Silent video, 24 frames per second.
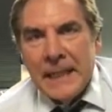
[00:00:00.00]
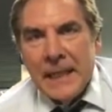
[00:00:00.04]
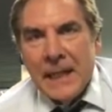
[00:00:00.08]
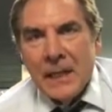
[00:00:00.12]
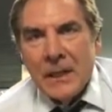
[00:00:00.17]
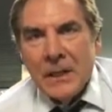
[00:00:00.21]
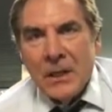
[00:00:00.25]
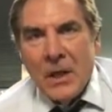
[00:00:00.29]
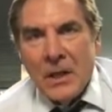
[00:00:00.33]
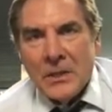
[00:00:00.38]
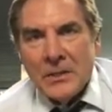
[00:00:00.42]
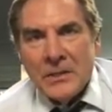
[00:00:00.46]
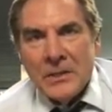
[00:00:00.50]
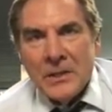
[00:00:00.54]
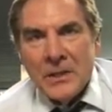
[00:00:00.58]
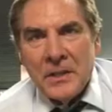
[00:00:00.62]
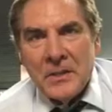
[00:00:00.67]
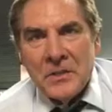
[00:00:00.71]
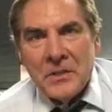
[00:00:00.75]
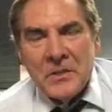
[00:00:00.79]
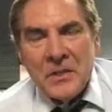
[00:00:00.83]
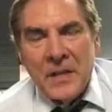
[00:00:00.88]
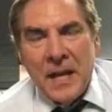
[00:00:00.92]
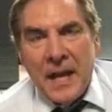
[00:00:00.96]
A loss to
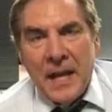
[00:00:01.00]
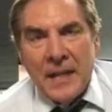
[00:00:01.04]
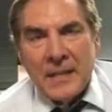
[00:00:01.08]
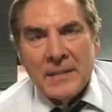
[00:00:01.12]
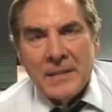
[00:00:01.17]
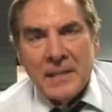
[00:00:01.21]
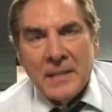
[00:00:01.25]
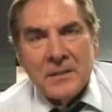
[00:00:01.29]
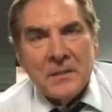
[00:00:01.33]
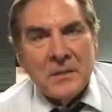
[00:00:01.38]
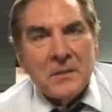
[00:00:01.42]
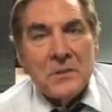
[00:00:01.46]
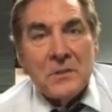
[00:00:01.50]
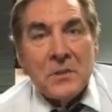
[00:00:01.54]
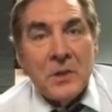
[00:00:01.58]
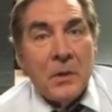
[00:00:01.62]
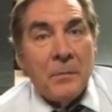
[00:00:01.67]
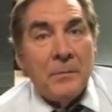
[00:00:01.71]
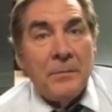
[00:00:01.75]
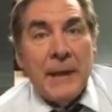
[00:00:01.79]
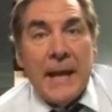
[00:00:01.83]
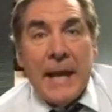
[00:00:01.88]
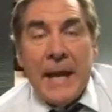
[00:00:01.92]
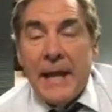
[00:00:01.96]
the Saints isn't
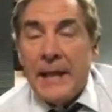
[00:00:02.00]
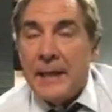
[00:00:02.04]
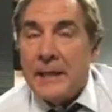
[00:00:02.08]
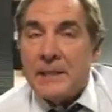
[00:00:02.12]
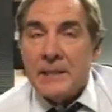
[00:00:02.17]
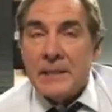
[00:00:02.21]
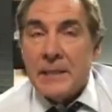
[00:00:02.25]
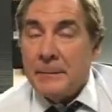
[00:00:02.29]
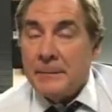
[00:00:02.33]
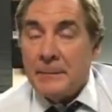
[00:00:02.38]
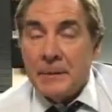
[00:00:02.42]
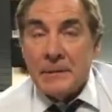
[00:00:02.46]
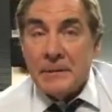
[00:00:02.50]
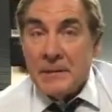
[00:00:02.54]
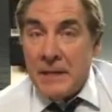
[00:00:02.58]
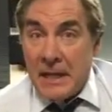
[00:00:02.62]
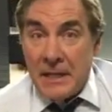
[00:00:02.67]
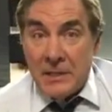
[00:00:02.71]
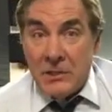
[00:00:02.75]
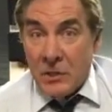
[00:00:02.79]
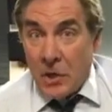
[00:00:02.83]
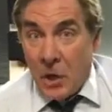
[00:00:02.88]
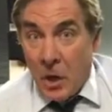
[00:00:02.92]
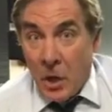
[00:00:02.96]
so bad, except the
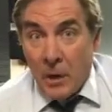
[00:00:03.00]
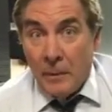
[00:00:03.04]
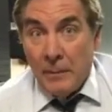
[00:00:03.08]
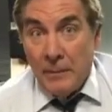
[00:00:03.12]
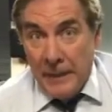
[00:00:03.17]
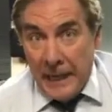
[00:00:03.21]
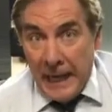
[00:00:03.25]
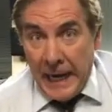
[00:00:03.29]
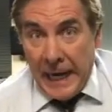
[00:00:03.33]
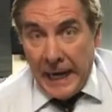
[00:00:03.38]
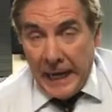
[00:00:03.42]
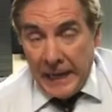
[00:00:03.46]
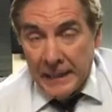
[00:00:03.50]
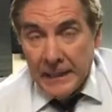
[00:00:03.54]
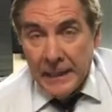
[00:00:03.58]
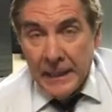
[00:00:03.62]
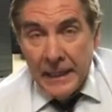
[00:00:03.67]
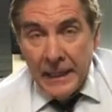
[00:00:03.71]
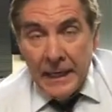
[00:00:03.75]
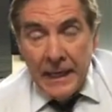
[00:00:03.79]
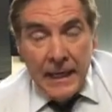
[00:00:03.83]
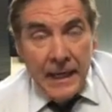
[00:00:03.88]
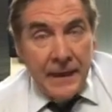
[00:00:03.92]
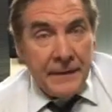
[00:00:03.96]
Saints are bad
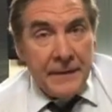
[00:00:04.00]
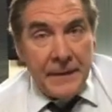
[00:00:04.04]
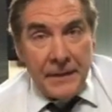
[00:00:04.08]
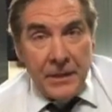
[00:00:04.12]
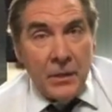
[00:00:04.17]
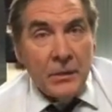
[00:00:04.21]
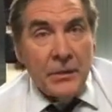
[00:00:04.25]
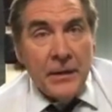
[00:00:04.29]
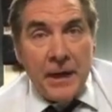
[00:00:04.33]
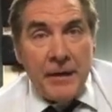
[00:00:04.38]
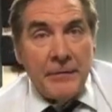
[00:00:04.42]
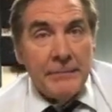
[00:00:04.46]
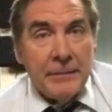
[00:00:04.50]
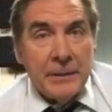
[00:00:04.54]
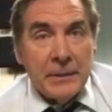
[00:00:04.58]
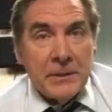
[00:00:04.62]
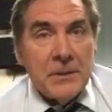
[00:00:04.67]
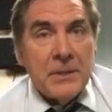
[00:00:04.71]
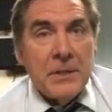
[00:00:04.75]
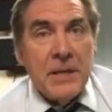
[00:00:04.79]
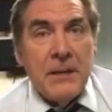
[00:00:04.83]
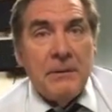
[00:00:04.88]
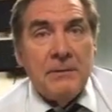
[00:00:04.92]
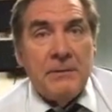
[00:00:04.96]
and they don't have
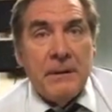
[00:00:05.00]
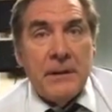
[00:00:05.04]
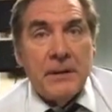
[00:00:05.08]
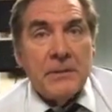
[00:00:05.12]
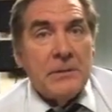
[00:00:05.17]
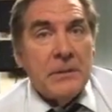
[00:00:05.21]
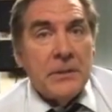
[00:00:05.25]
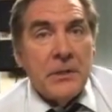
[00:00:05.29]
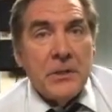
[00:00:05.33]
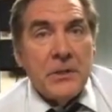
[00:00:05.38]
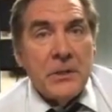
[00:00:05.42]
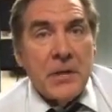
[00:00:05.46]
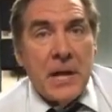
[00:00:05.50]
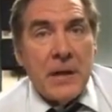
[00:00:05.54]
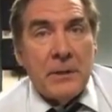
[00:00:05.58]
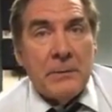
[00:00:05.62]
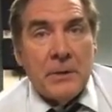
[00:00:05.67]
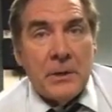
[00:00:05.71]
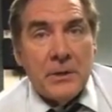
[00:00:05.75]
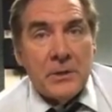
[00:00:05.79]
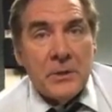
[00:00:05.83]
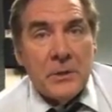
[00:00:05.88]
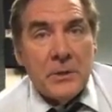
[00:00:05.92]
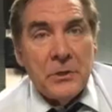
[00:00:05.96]
much defense, and the
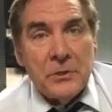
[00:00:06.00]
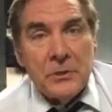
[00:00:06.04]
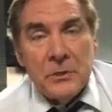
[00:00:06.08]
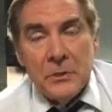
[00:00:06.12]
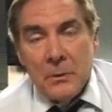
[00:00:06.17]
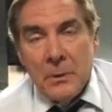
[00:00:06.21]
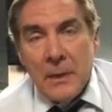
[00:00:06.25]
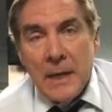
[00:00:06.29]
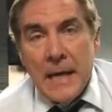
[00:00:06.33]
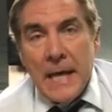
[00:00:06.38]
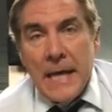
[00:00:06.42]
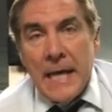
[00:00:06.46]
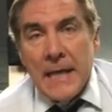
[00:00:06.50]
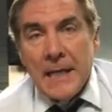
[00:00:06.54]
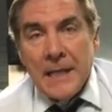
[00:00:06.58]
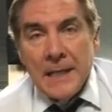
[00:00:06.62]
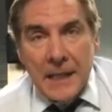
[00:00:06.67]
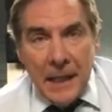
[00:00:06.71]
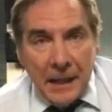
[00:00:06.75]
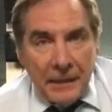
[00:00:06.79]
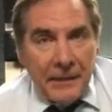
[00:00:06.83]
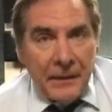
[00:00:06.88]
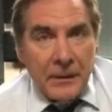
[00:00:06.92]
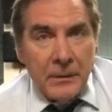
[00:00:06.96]
Jaguars could do
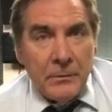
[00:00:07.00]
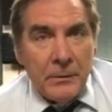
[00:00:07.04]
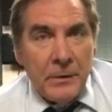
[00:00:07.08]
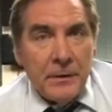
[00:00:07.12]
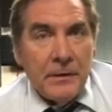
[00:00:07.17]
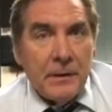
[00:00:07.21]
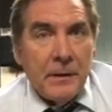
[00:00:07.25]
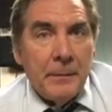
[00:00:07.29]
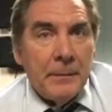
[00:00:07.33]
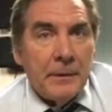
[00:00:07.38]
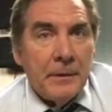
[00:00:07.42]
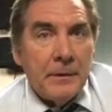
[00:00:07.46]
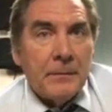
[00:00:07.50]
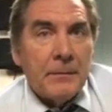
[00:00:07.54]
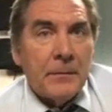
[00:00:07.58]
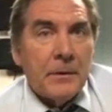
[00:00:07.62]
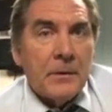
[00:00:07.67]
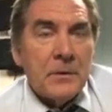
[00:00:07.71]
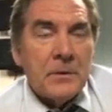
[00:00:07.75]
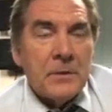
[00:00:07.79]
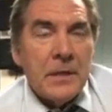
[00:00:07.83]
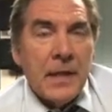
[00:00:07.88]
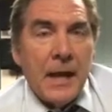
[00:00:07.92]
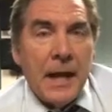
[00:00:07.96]
nothing with them in the
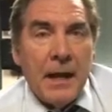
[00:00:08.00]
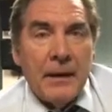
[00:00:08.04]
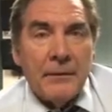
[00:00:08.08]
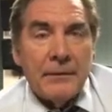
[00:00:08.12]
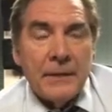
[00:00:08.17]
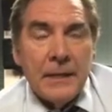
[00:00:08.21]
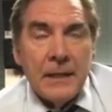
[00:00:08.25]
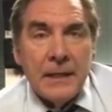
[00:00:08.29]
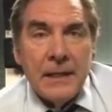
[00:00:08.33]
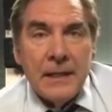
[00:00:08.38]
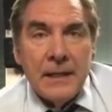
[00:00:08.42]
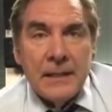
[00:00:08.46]
first half.